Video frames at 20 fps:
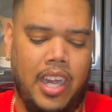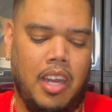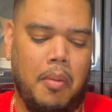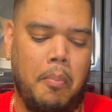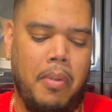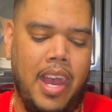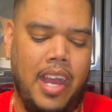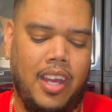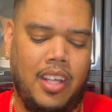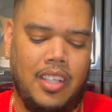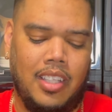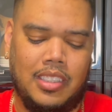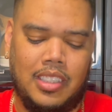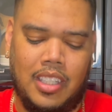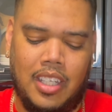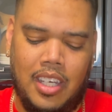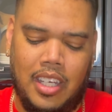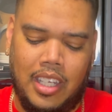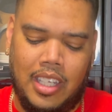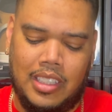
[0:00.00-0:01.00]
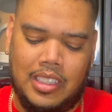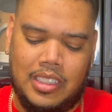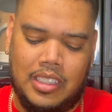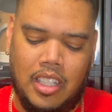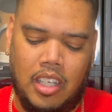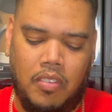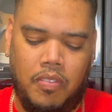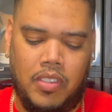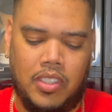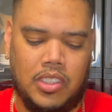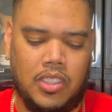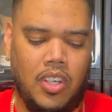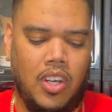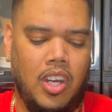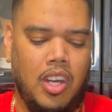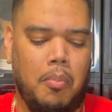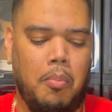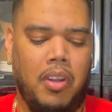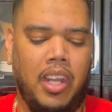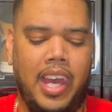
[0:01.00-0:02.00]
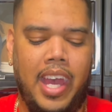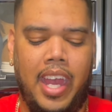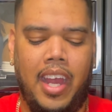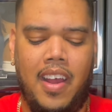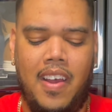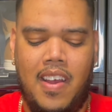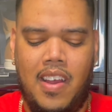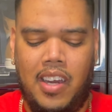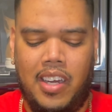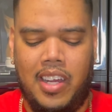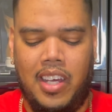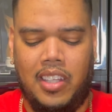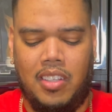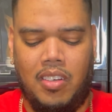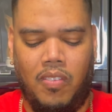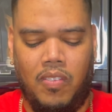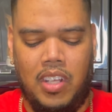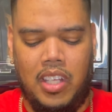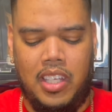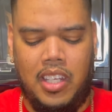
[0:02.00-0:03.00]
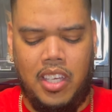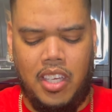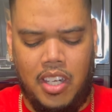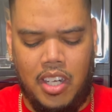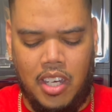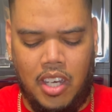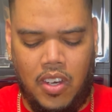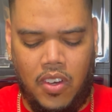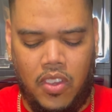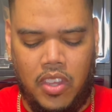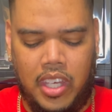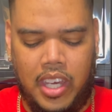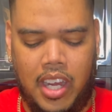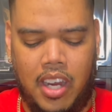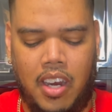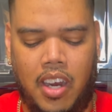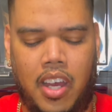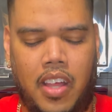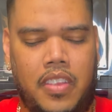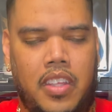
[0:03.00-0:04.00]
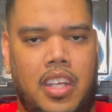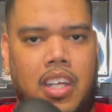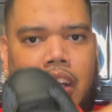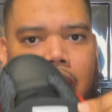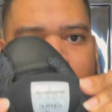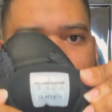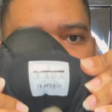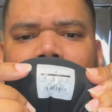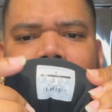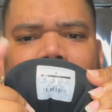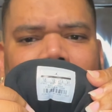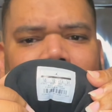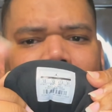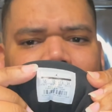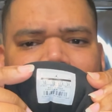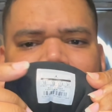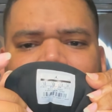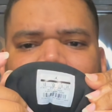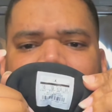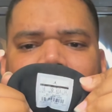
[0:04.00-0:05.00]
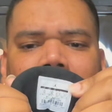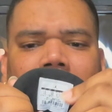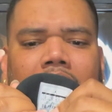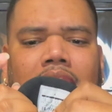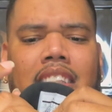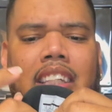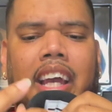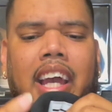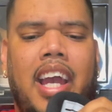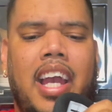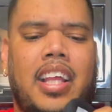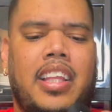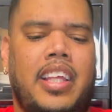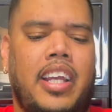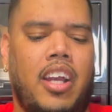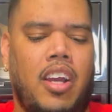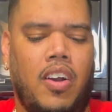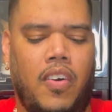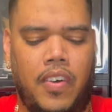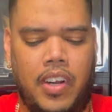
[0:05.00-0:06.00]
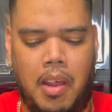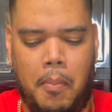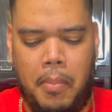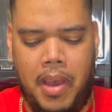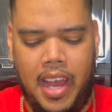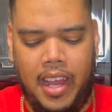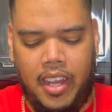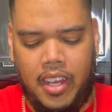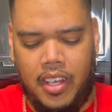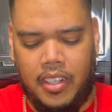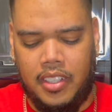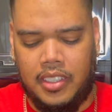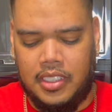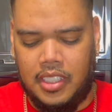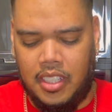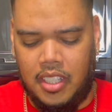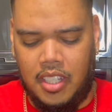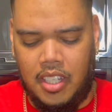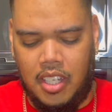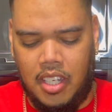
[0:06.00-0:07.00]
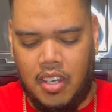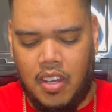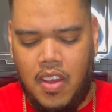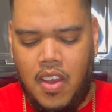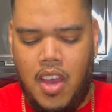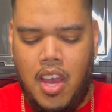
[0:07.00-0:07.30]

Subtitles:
The back of the tongue itself is all black. Nothing really, there other than like the sizing tag there on the back of the tongue.